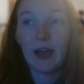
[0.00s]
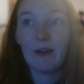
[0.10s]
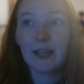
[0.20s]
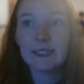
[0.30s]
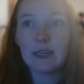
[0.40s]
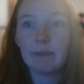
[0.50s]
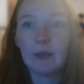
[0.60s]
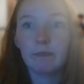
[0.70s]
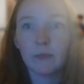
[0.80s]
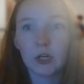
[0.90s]
How I ended up
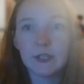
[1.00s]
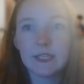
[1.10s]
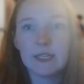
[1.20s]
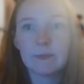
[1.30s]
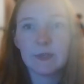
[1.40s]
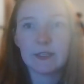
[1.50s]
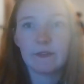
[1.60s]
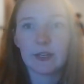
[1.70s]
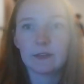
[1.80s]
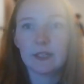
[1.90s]
at Mercy
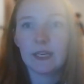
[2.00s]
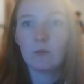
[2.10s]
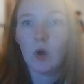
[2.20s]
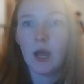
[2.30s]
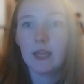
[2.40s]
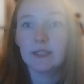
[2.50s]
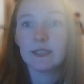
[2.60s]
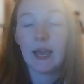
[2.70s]
specifically was